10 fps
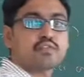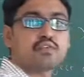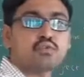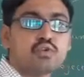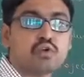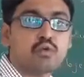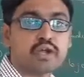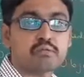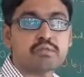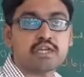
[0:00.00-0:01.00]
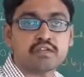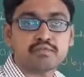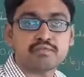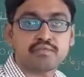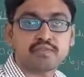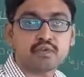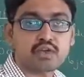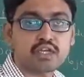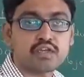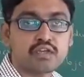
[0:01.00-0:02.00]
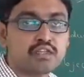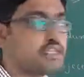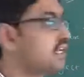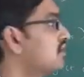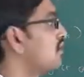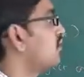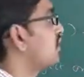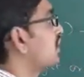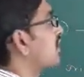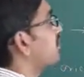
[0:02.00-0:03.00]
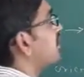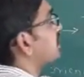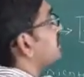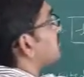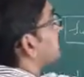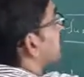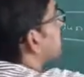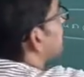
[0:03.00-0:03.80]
You know void main. Okay, then you can, for example, I am